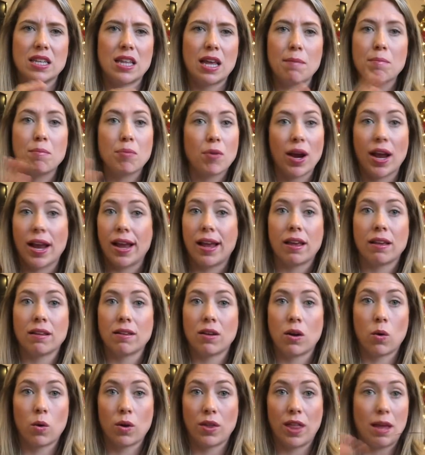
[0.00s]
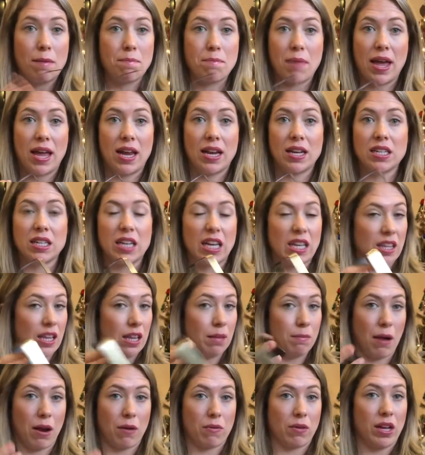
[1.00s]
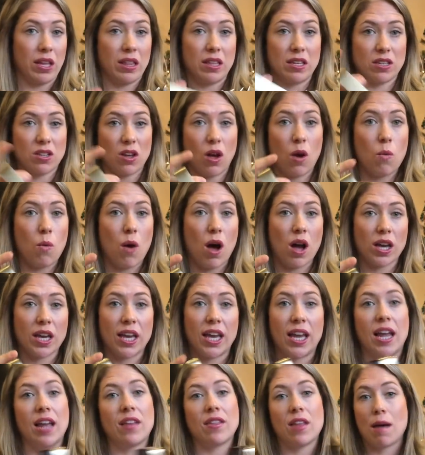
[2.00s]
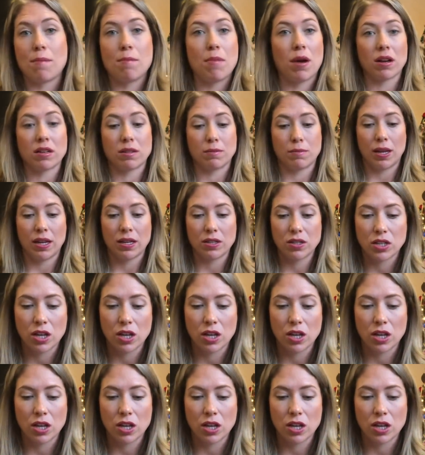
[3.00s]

they break or they bend and then my wreath is all wonky, and that bugs me.